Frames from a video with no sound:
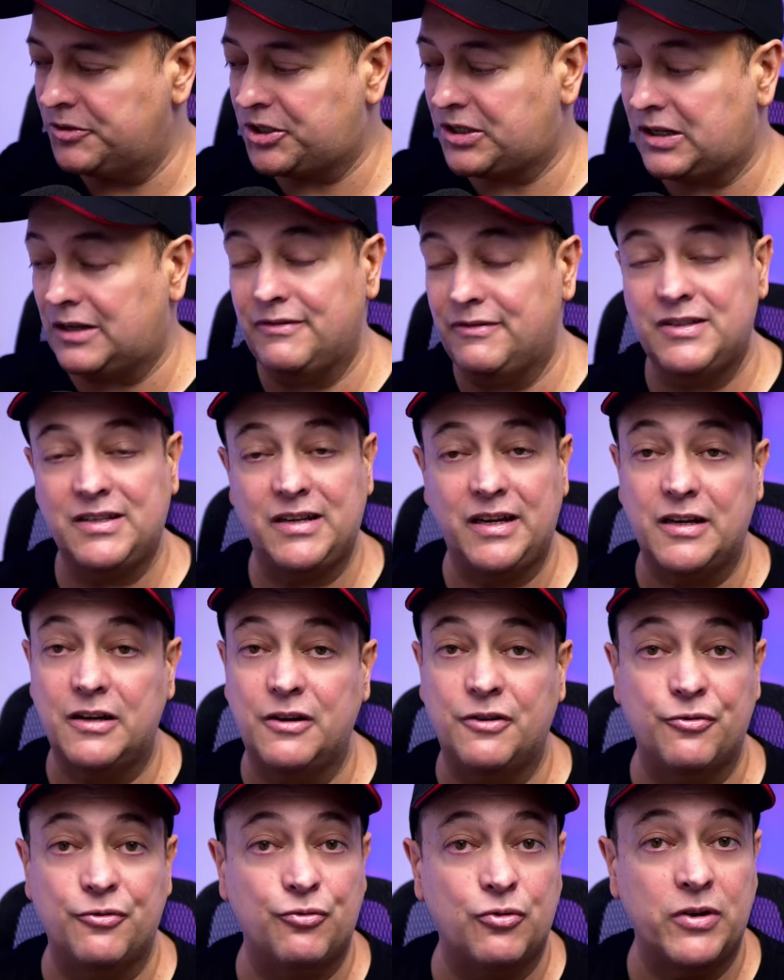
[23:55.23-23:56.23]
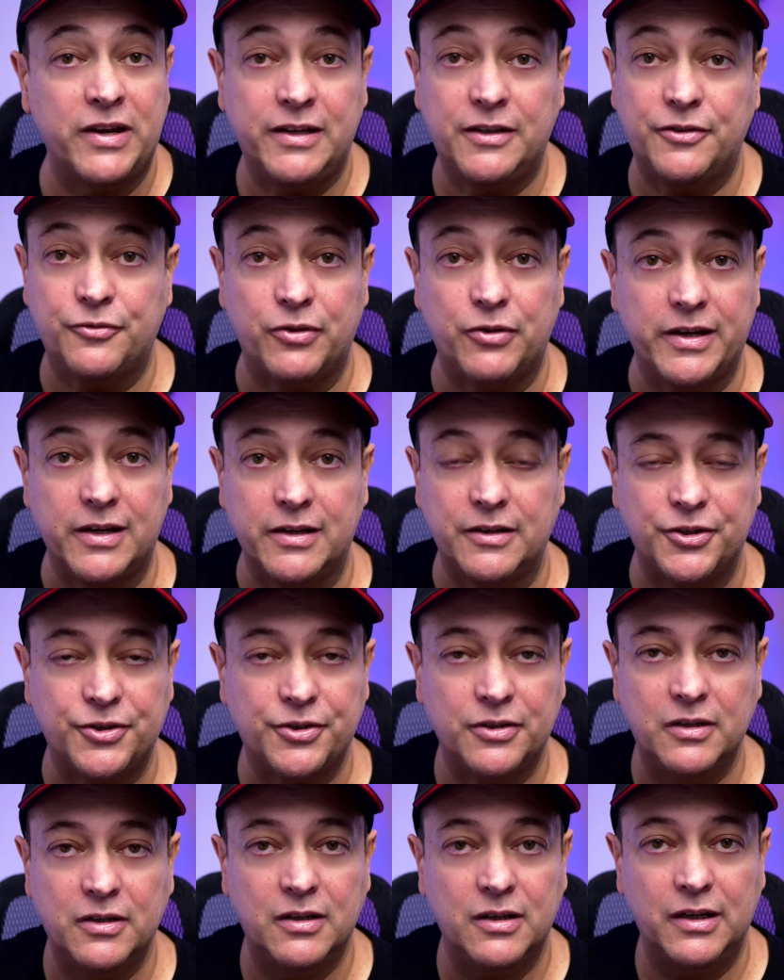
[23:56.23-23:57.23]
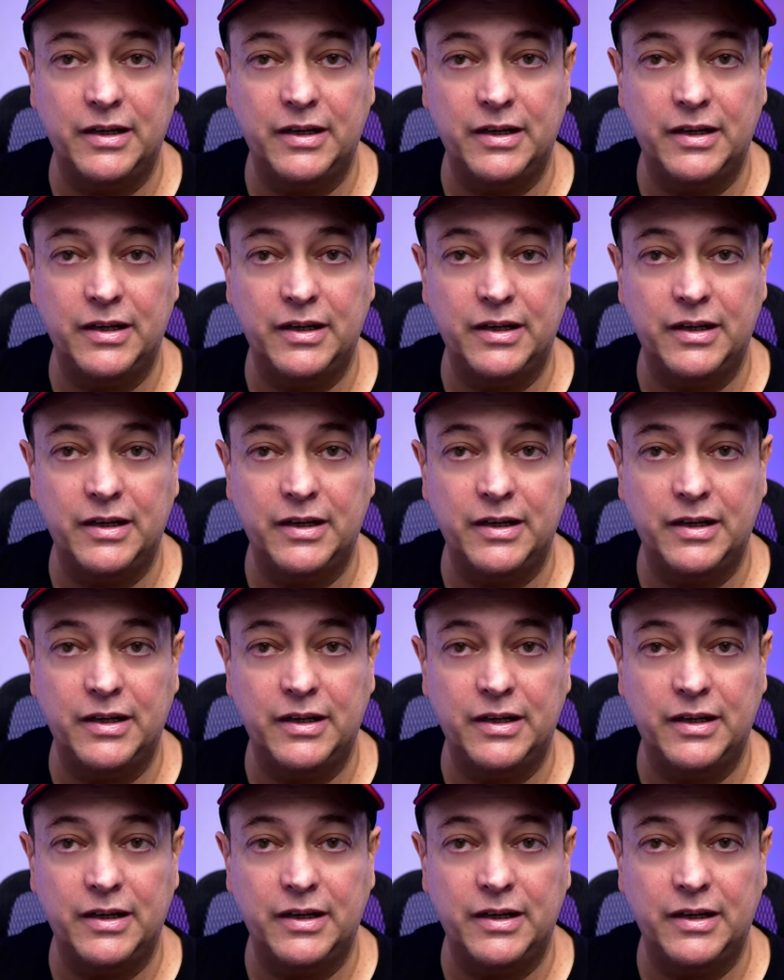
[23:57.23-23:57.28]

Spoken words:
which covers a great range,